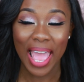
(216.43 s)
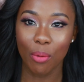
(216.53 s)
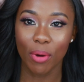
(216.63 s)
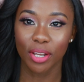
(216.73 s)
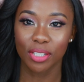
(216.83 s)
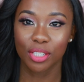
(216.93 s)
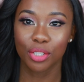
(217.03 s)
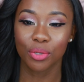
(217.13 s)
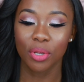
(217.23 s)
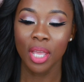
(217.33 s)
I want us
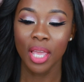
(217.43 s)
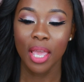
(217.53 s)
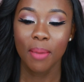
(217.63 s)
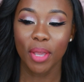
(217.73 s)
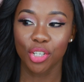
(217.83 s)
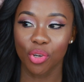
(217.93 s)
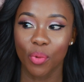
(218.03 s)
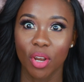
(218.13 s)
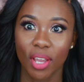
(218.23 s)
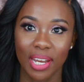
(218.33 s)
to make sure
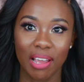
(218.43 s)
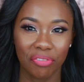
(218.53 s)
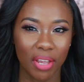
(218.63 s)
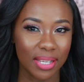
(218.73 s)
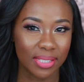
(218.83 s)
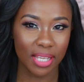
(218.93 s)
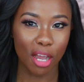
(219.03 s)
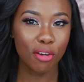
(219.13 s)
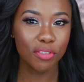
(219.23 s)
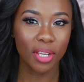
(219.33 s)
we're looking after
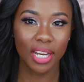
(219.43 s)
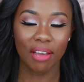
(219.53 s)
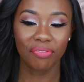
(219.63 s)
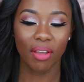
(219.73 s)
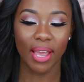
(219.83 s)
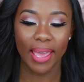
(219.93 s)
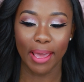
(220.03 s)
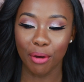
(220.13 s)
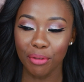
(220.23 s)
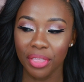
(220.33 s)
ourselves, looking after our
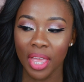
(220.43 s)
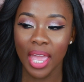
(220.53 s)
health,